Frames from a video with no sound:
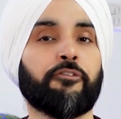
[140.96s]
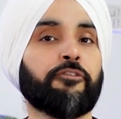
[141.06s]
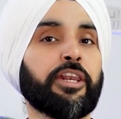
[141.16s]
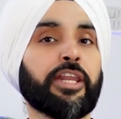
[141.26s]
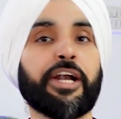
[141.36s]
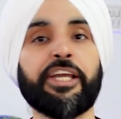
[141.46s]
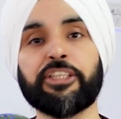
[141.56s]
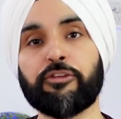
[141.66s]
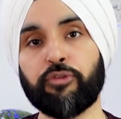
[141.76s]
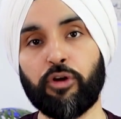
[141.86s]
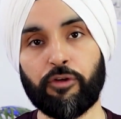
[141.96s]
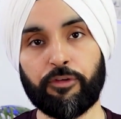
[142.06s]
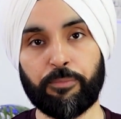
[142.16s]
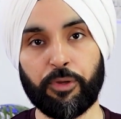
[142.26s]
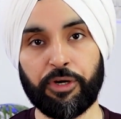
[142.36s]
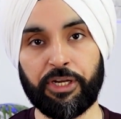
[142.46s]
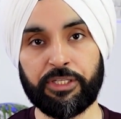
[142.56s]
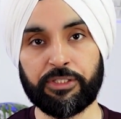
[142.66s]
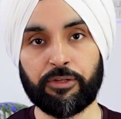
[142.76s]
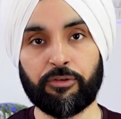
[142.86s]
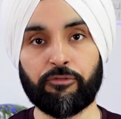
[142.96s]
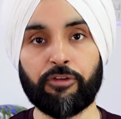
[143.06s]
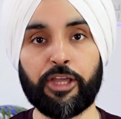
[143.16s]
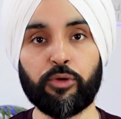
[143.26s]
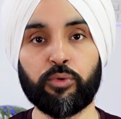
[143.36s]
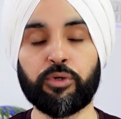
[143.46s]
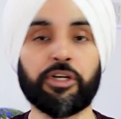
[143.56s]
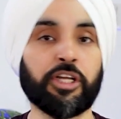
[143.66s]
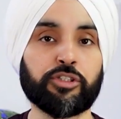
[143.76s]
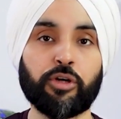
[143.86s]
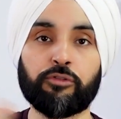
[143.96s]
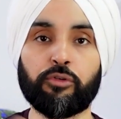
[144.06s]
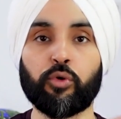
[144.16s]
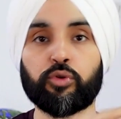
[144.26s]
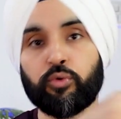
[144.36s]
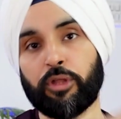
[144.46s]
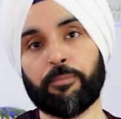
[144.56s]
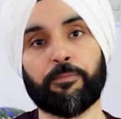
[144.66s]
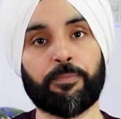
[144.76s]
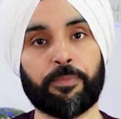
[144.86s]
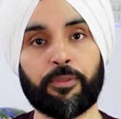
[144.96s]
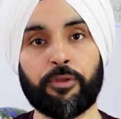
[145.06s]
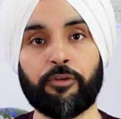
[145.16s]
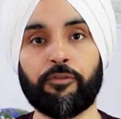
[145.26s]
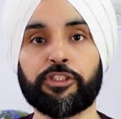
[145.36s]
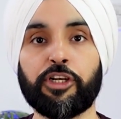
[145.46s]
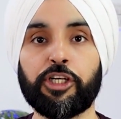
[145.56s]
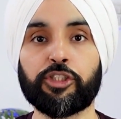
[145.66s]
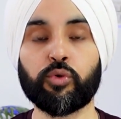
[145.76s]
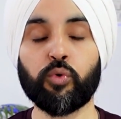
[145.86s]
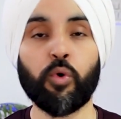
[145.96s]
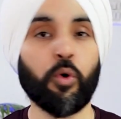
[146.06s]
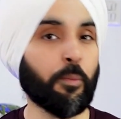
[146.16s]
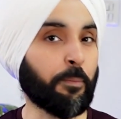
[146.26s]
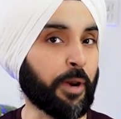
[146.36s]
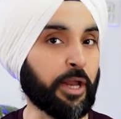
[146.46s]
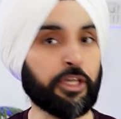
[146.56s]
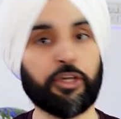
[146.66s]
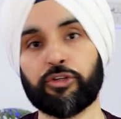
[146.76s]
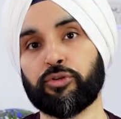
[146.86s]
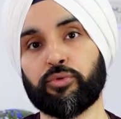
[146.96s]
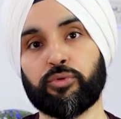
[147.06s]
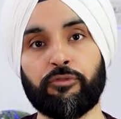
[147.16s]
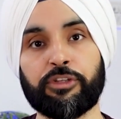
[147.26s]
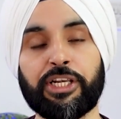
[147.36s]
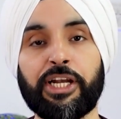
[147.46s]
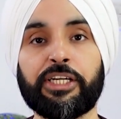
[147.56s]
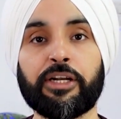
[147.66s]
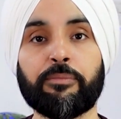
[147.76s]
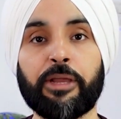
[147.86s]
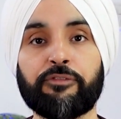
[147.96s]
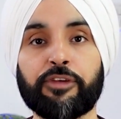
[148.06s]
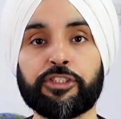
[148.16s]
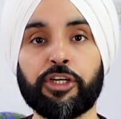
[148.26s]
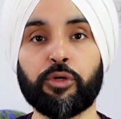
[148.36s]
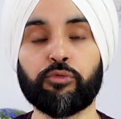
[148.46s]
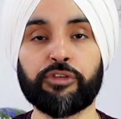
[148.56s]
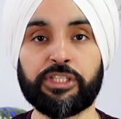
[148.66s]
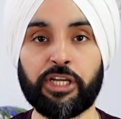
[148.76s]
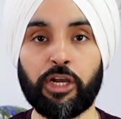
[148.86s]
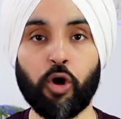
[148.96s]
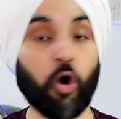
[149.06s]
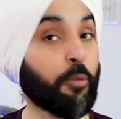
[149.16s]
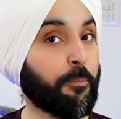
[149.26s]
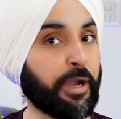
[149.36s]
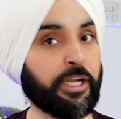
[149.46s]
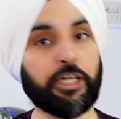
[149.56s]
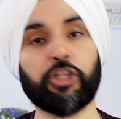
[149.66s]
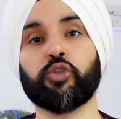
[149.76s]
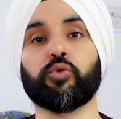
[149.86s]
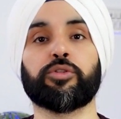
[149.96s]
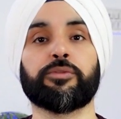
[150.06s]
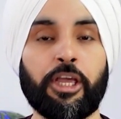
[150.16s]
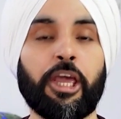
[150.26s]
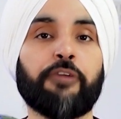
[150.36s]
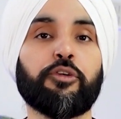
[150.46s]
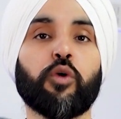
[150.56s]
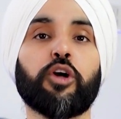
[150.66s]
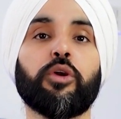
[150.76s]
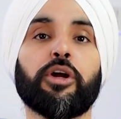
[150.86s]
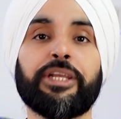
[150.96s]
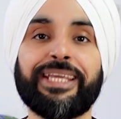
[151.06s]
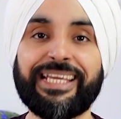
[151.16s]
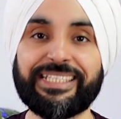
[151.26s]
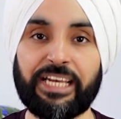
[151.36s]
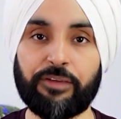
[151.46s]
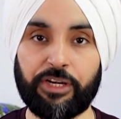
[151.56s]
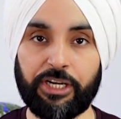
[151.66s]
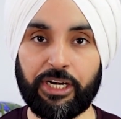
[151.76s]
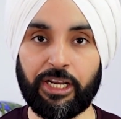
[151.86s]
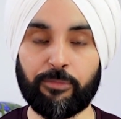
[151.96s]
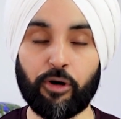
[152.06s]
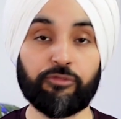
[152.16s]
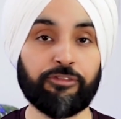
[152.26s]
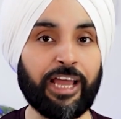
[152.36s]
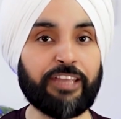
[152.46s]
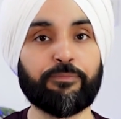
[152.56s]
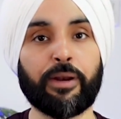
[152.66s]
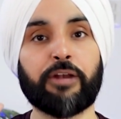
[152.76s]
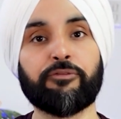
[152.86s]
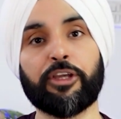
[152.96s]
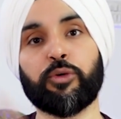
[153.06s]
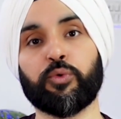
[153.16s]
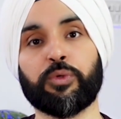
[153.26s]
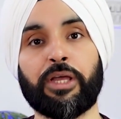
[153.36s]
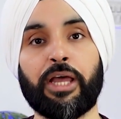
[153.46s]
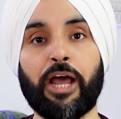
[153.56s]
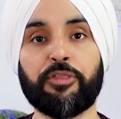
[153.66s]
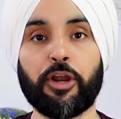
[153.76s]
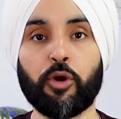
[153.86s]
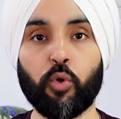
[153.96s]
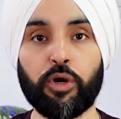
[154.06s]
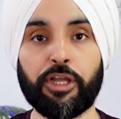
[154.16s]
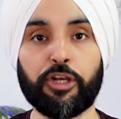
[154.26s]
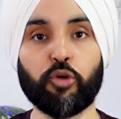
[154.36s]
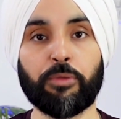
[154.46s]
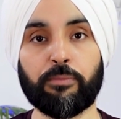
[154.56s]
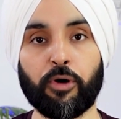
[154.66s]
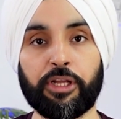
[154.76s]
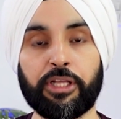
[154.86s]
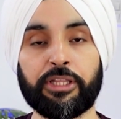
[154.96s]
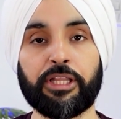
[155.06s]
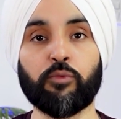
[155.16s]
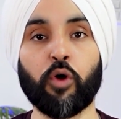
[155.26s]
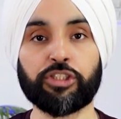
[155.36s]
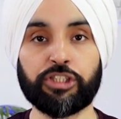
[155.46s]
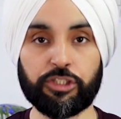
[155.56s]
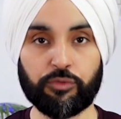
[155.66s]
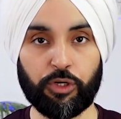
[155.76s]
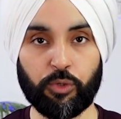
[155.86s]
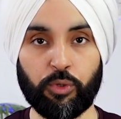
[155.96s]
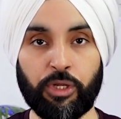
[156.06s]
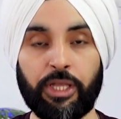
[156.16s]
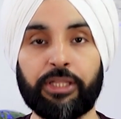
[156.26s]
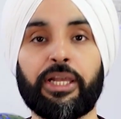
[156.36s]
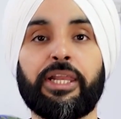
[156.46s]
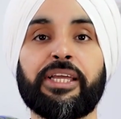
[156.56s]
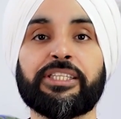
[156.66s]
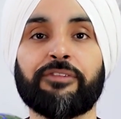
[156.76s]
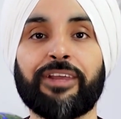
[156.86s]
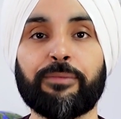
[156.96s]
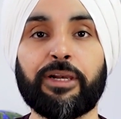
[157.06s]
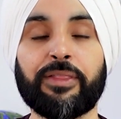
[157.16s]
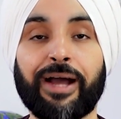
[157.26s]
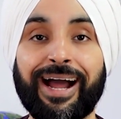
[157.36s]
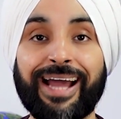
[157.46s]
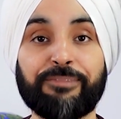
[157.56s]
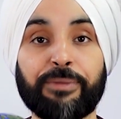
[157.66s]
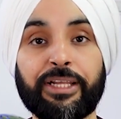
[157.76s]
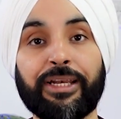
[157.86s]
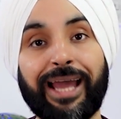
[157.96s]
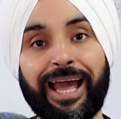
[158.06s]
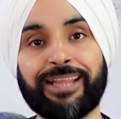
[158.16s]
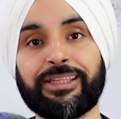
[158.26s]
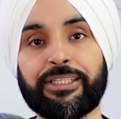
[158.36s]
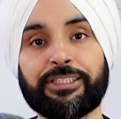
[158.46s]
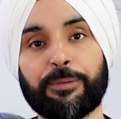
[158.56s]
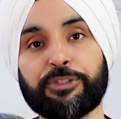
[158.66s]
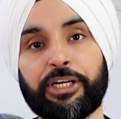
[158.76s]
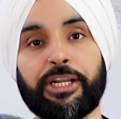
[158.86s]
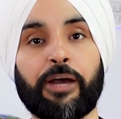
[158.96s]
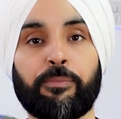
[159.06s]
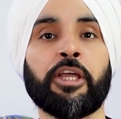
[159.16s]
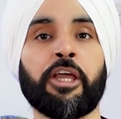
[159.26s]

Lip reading: When nadis are full of impurities, vayu does not flow through them, which leads to pranic issues, which later manifest into physical or mental issues. If you want to learn each and every detail about 5 pran vayus and their role in human body, then watch this video. The link is available in the I button and the description tab.